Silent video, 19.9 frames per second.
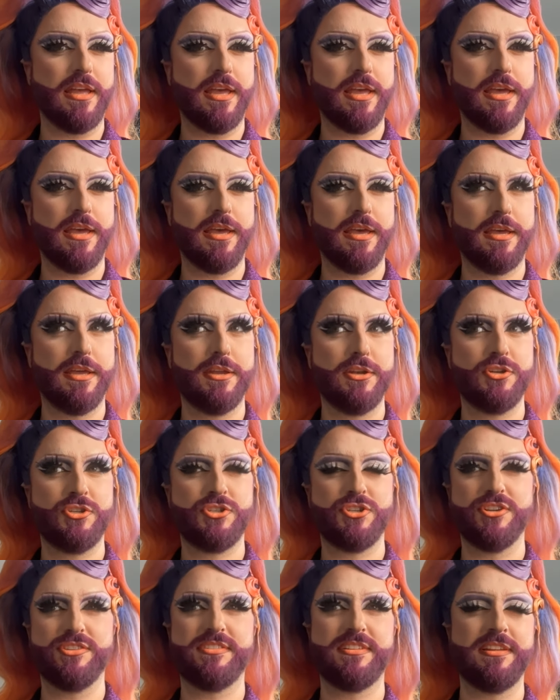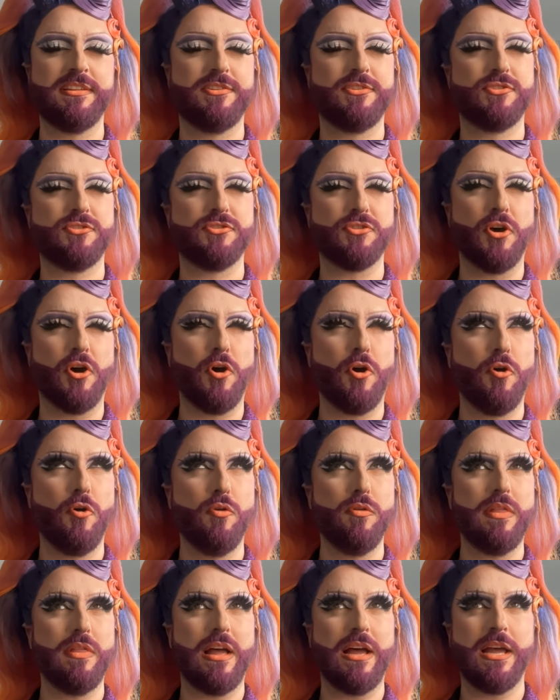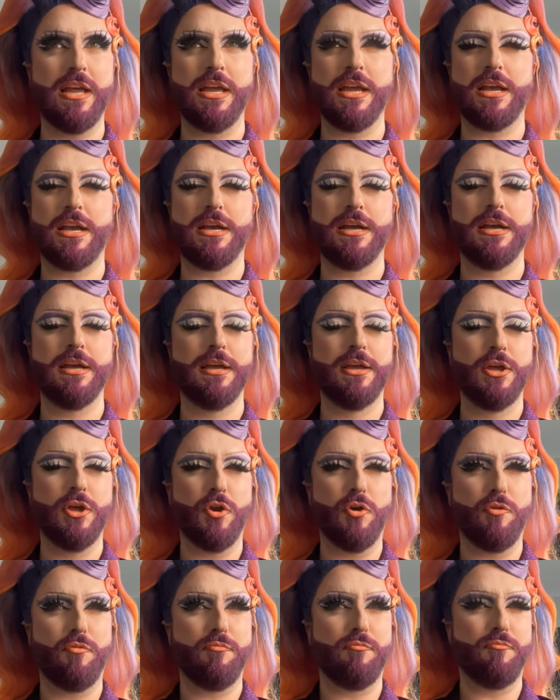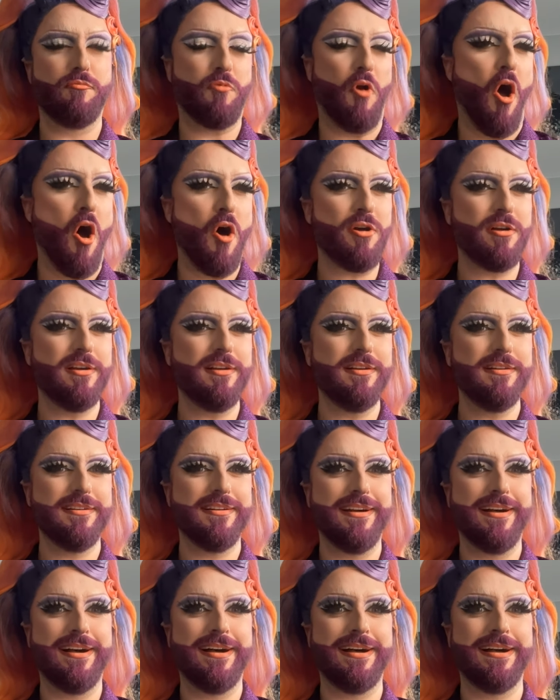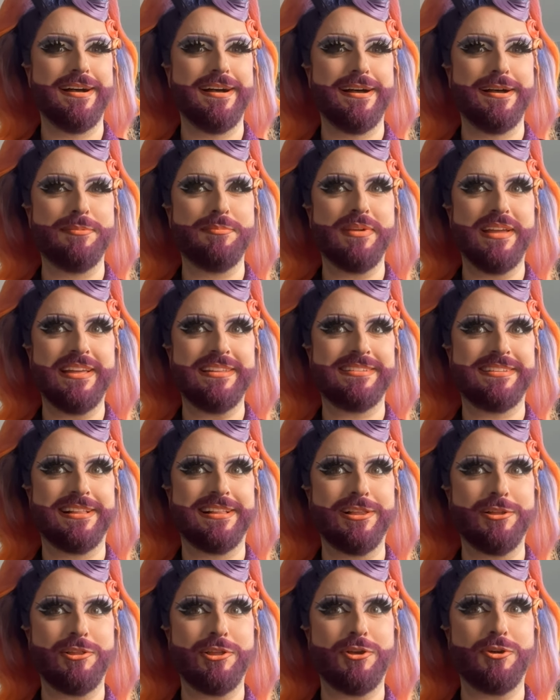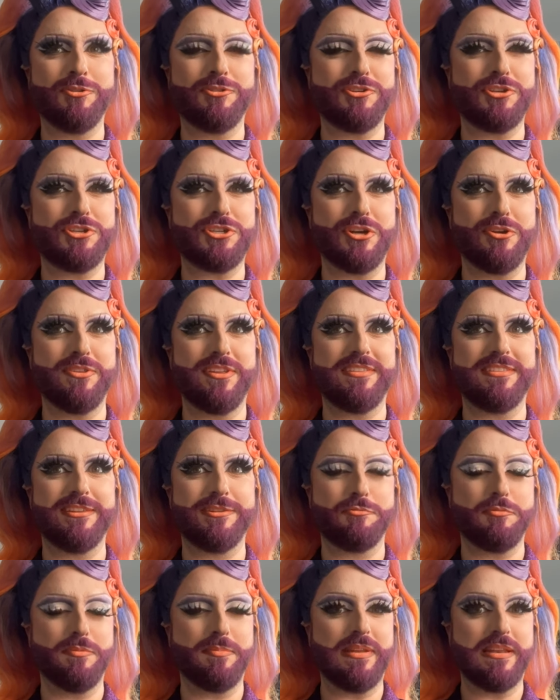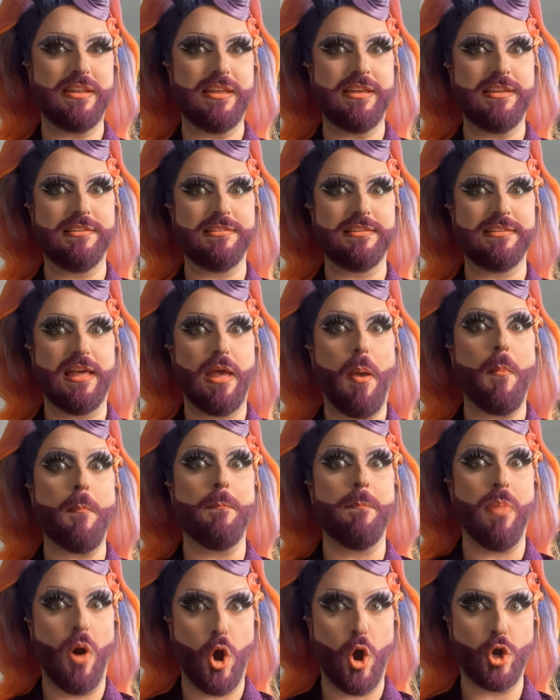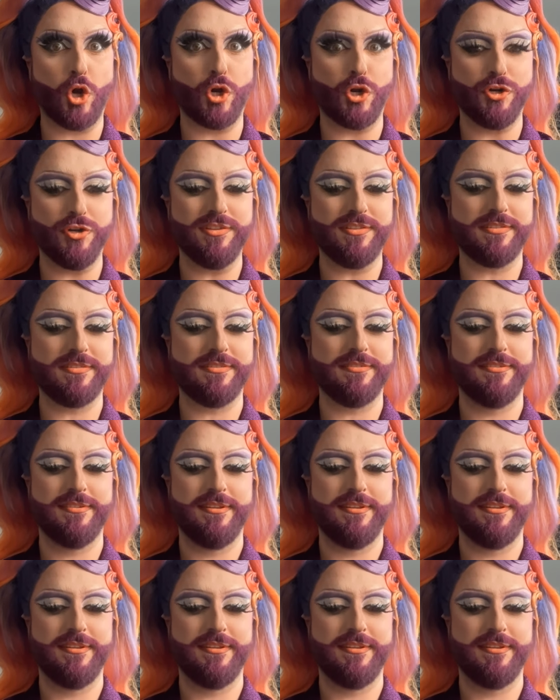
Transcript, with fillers: It just is so like wrong. Um, it clearly goes to show that this woman is bonkers.